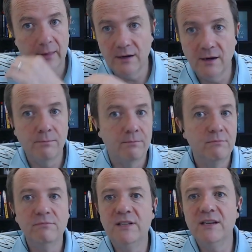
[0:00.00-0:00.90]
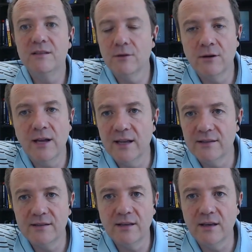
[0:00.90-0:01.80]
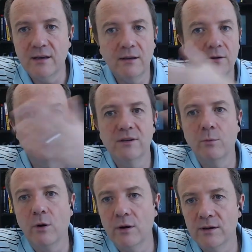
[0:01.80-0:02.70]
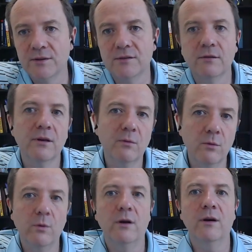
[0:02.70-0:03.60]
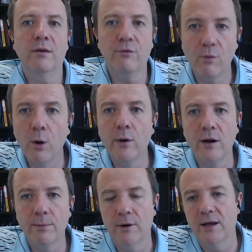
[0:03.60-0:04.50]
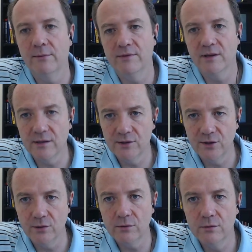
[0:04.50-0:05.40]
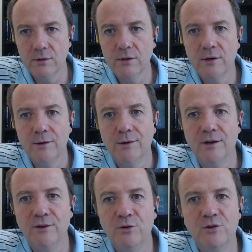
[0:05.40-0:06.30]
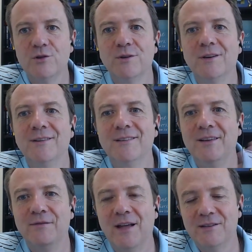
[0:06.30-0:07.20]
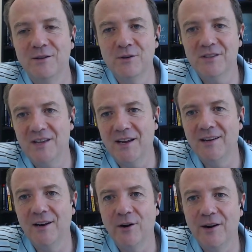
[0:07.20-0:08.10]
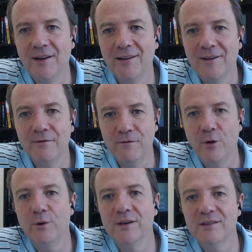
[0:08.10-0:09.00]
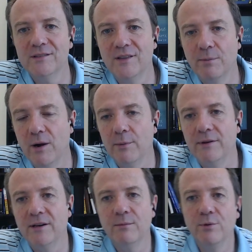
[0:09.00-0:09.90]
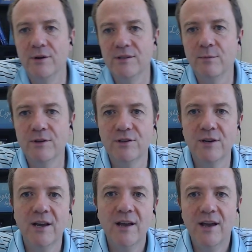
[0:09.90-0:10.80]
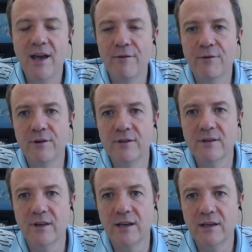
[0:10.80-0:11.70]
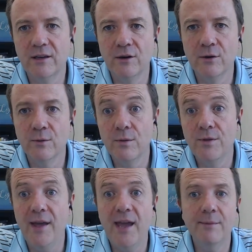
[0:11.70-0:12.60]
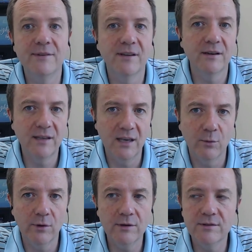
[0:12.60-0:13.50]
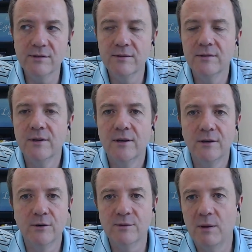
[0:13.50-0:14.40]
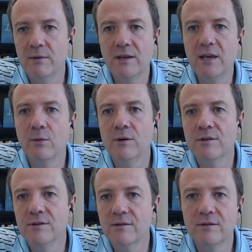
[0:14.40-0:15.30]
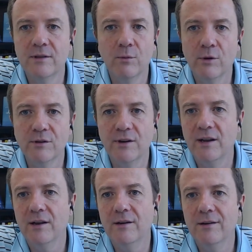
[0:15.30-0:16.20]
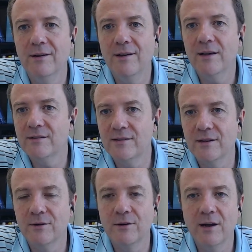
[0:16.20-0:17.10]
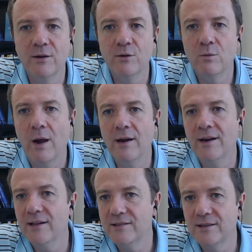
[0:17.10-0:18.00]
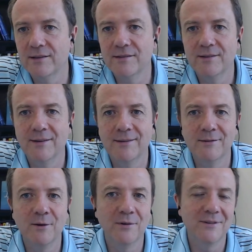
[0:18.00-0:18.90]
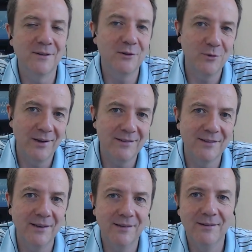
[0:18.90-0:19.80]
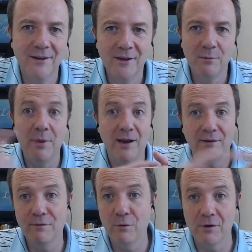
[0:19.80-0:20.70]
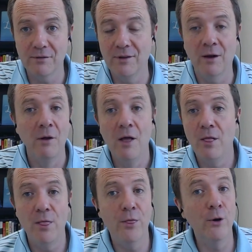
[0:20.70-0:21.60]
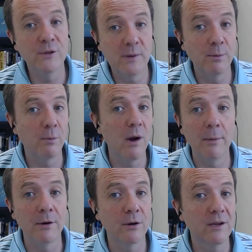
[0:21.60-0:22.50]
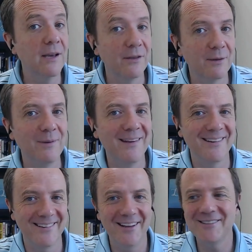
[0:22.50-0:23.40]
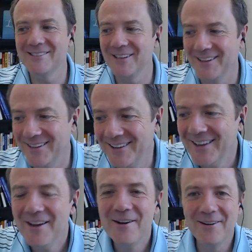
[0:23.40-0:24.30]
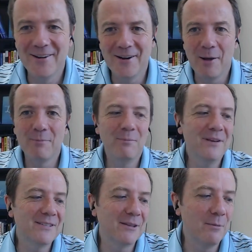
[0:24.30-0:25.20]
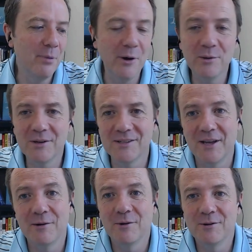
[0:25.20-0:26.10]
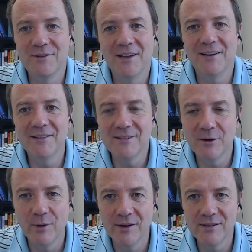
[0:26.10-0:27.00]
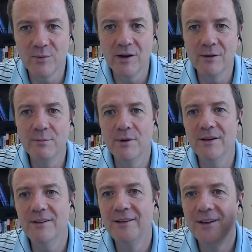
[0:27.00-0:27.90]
they did decent on Etsy or somewhere else. And like, well, why don't I throw it up on Amazon too? And usually if that's their secondary focus, they probably didn't put as much effort into like, you know, the Amazon keywords, because you know, maybe the keywords that worked on Etsy or how you write an Etsy listing don't necessarily translate back and forth. Now, those people probably are killing me on Etsy mm-hmm. and I'm missing the boat because I don't understand Etsy quite as well. But